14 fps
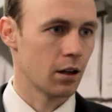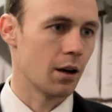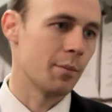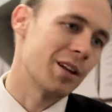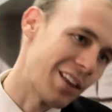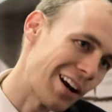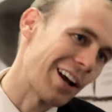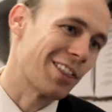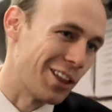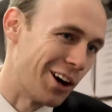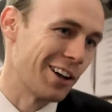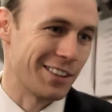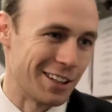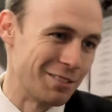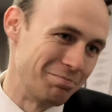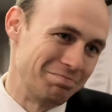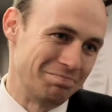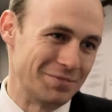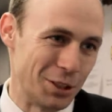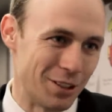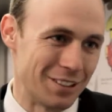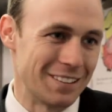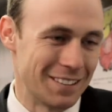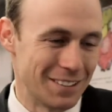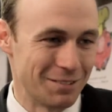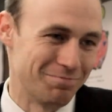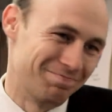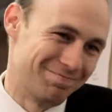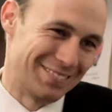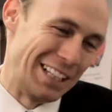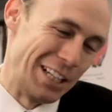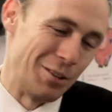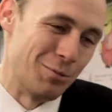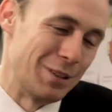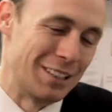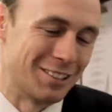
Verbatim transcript: I mean, then I thought that, you know, later we